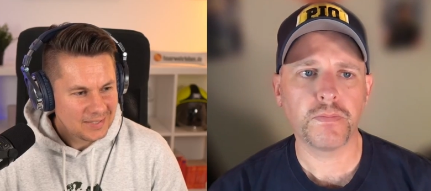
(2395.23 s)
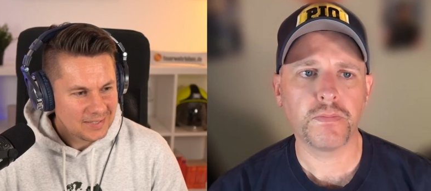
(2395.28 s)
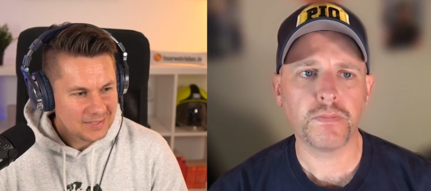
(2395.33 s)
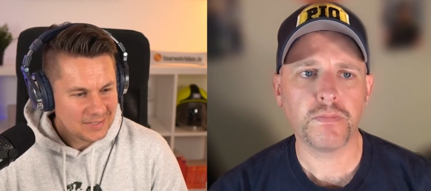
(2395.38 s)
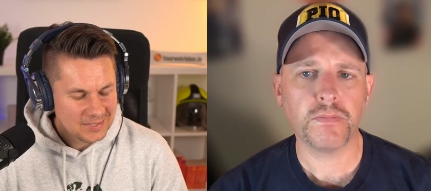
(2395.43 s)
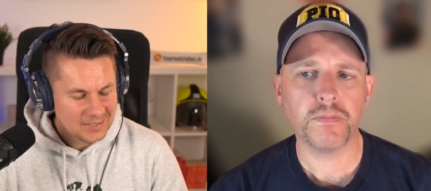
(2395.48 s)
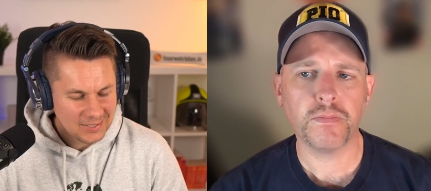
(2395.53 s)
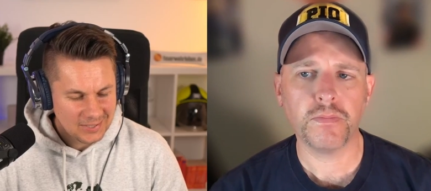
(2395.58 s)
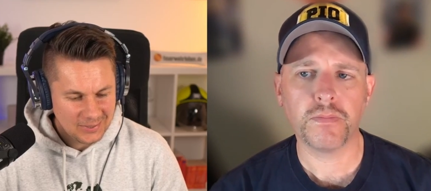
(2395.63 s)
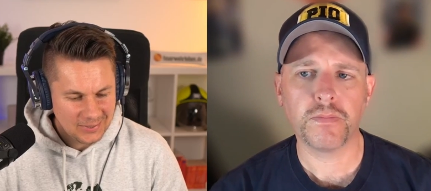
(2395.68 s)

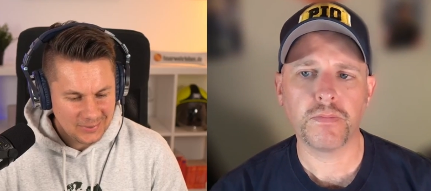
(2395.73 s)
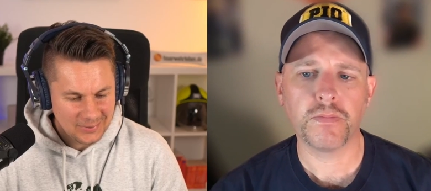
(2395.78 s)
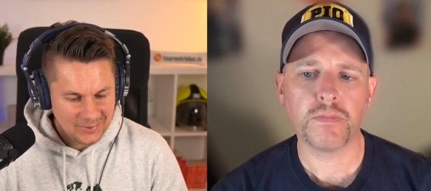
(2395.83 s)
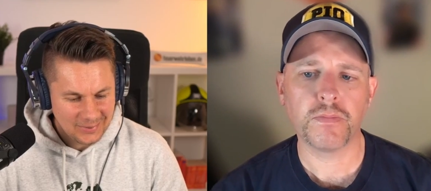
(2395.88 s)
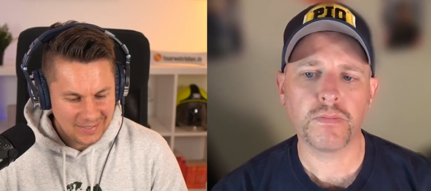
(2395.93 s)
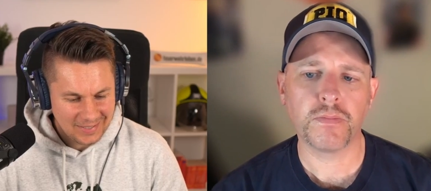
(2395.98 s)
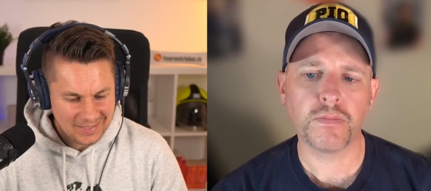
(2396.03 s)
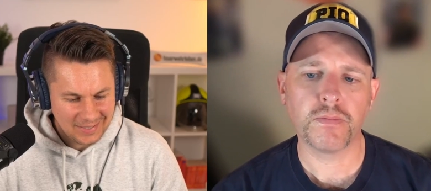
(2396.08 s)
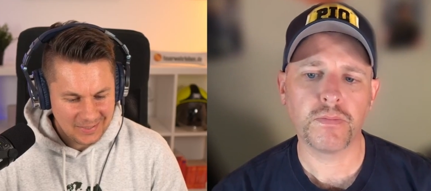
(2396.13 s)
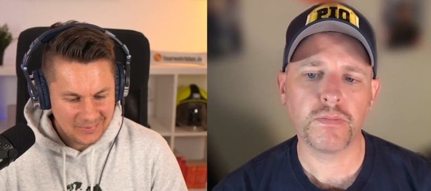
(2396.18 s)
Speaker 1: So,
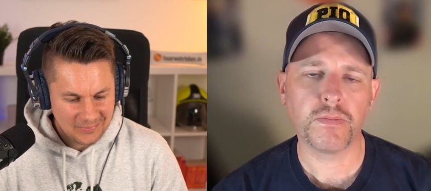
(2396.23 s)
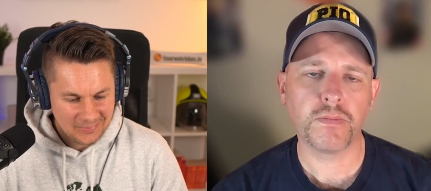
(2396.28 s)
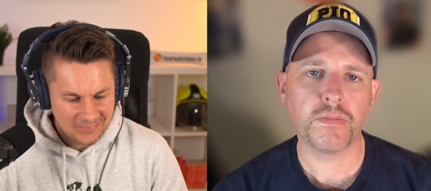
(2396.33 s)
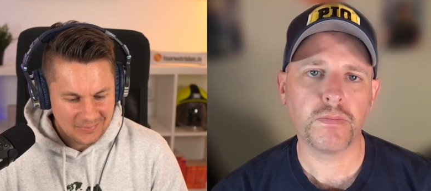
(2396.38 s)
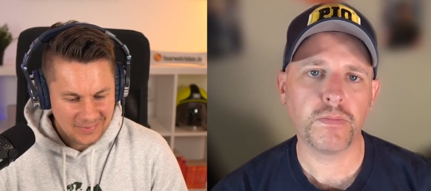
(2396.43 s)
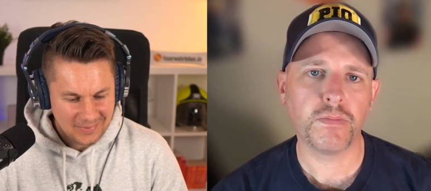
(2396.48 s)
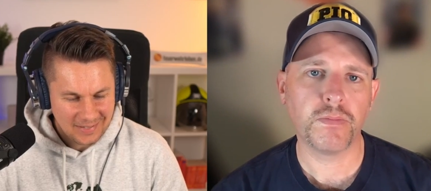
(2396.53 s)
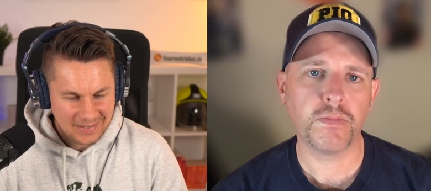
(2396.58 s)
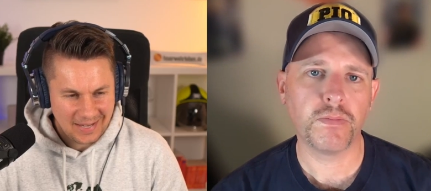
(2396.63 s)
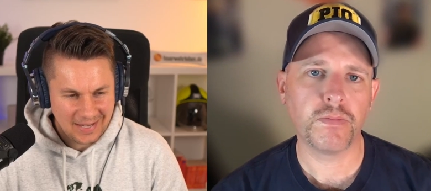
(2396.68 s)
um,
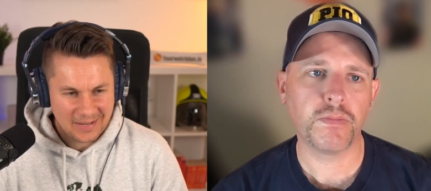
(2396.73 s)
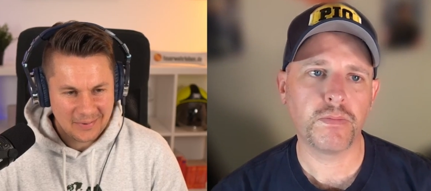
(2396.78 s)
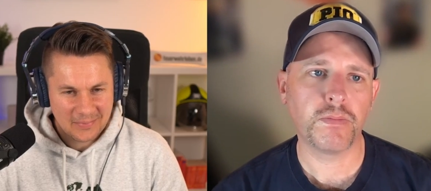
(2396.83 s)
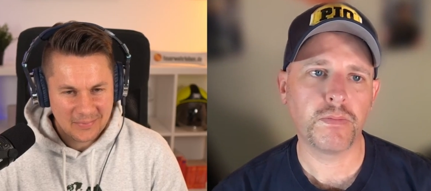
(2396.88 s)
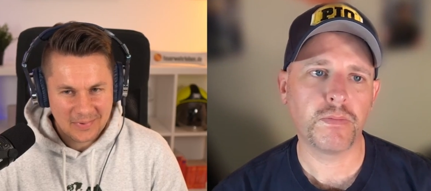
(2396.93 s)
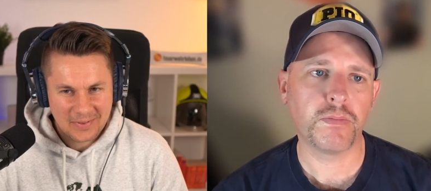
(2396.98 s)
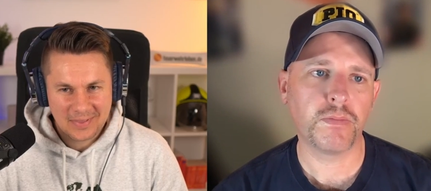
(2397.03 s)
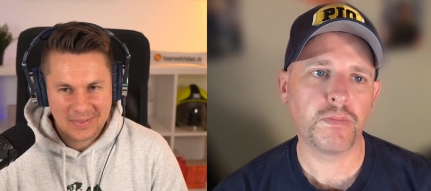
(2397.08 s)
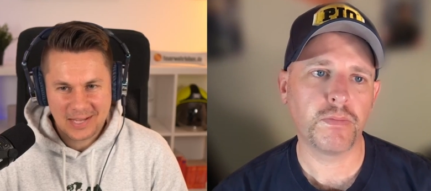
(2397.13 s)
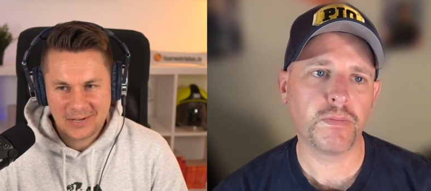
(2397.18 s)
yeah,
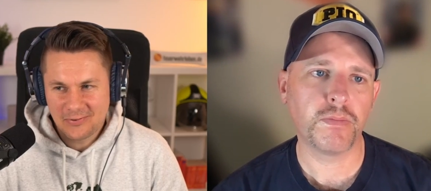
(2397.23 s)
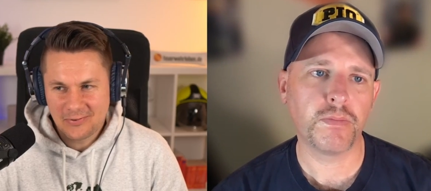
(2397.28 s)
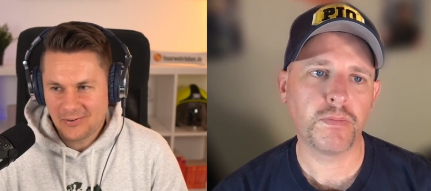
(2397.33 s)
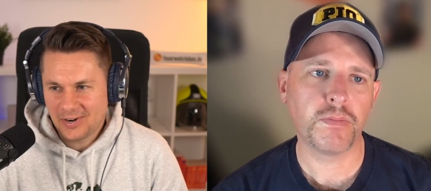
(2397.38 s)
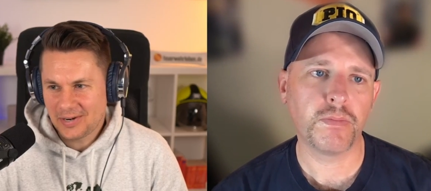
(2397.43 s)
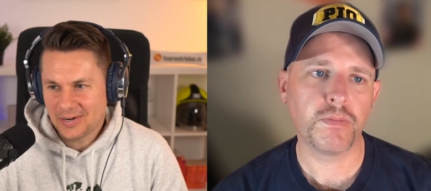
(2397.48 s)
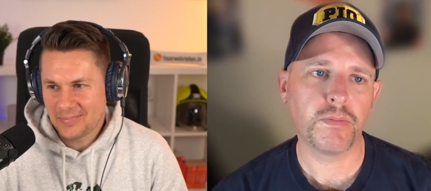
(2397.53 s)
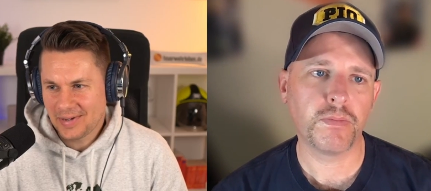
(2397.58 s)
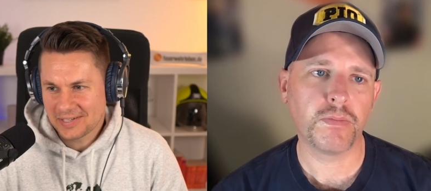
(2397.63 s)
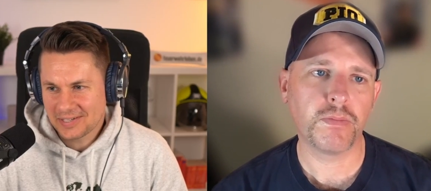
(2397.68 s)
thank you very
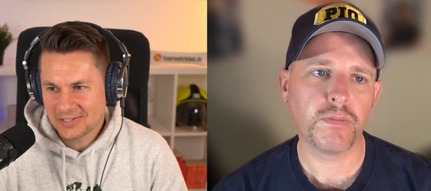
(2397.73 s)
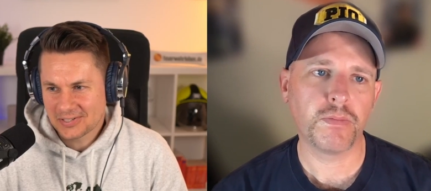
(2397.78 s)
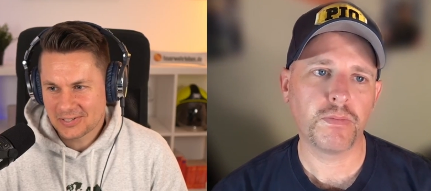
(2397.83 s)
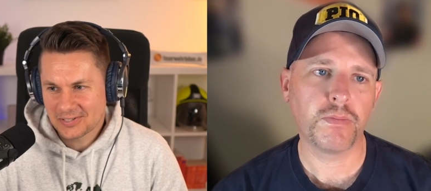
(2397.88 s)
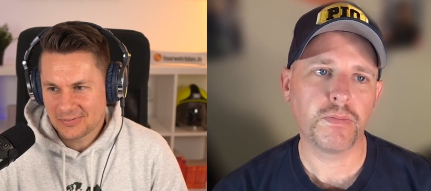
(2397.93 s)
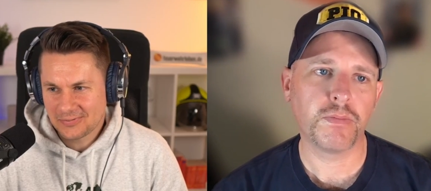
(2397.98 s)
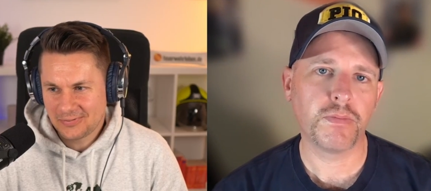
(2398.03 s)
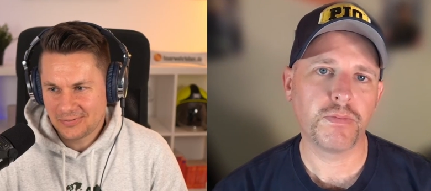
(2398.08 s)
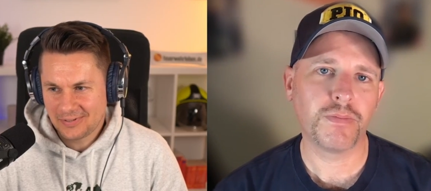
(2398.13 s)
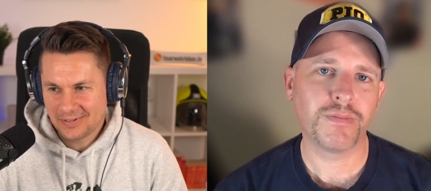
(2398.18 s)
much
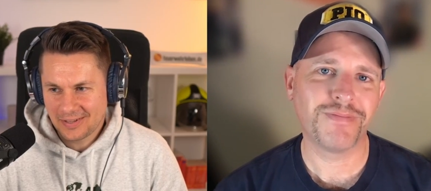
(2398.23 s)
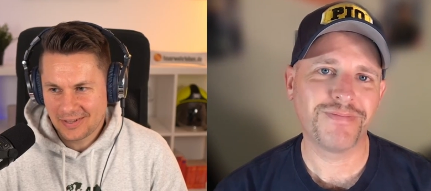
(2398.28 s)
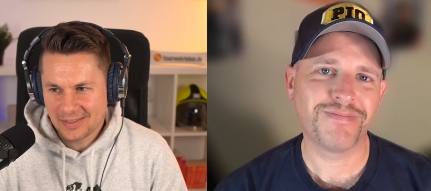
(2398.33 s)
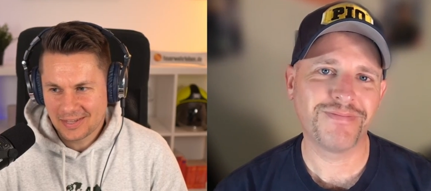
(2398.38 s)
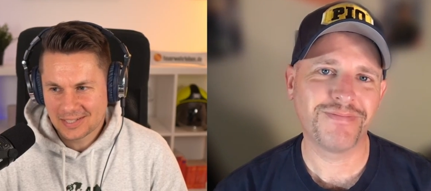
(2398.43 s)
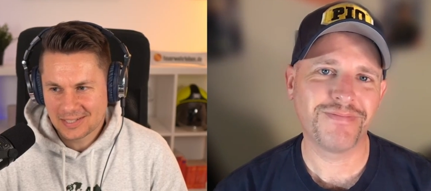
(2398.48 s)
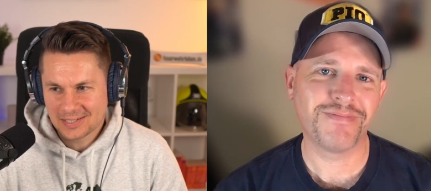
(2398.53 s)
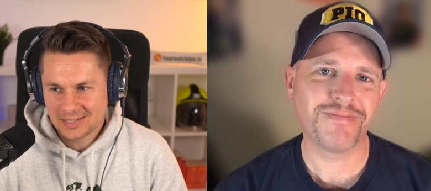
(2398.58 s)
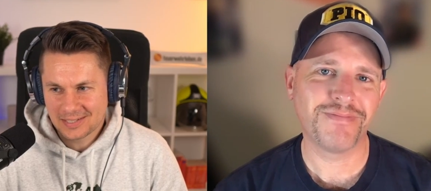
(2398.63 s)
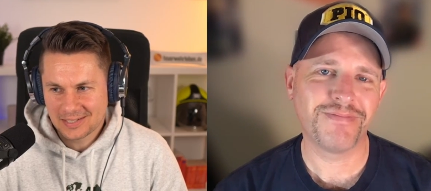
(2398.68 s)
for
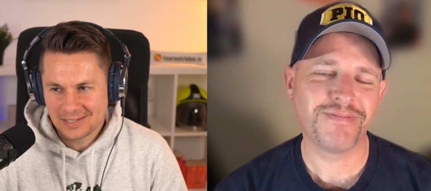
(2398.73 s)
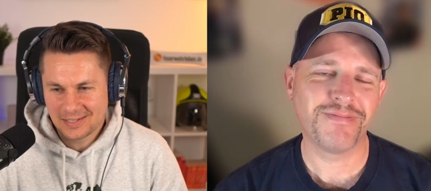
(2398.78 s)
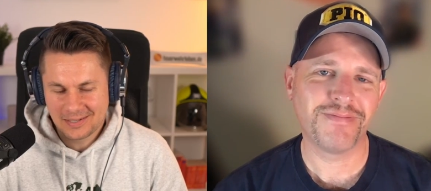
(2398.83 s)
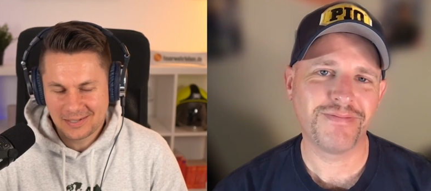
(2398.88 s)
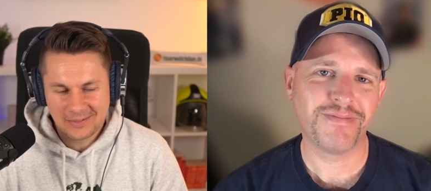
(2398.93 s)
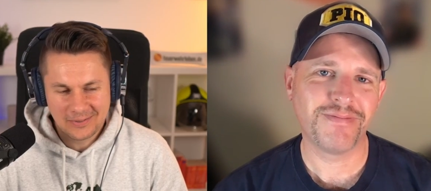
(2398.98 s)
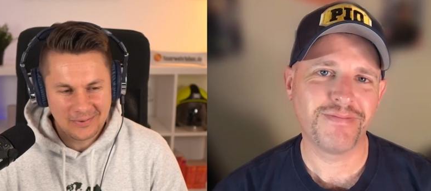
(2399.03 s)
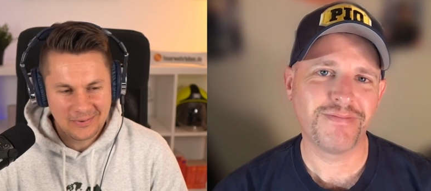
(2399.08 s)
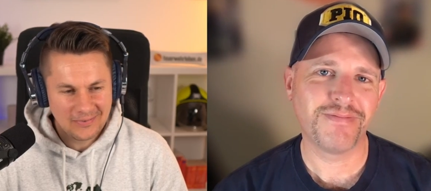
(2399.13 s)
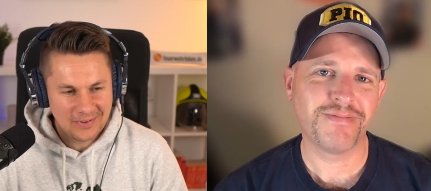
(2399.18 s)
this
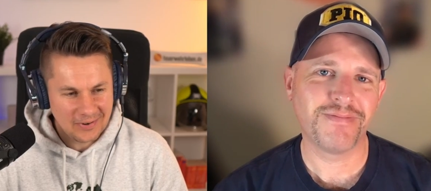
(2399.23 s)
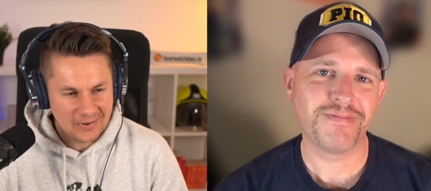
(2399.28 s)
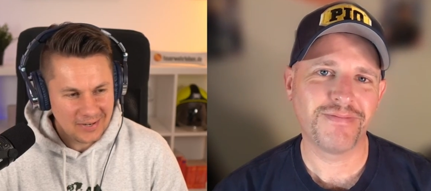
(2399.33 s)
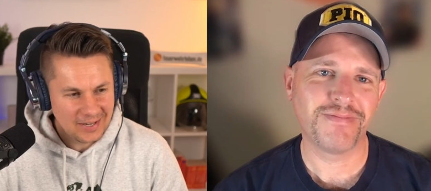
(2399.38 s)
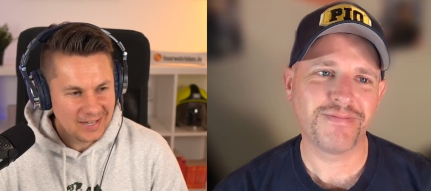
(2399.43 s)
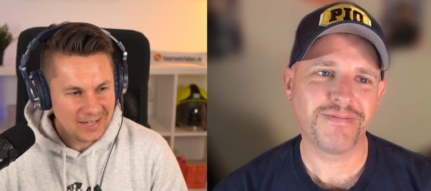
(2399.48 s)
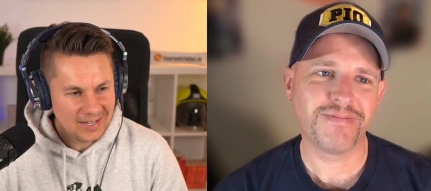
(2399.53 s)
very